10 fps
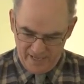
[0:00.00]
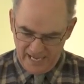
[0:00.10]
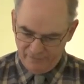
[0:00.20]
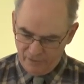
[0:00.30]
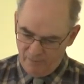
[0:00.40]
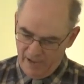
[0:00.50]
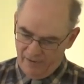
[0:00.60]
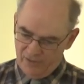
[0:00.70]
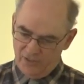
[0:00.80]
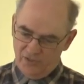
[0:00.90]
Levirate
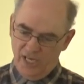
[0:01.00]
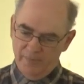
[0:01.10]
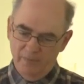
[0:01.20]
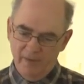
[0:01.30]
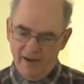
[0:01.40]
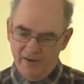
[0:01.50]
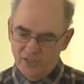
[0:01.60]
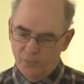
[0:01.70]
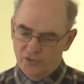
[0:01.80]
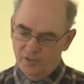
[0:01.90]
marriage is a type of
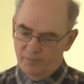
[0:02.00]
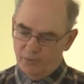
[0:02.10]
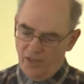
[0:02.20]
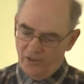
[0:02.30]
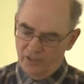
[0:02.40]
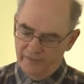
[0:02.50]
marriage in which the brother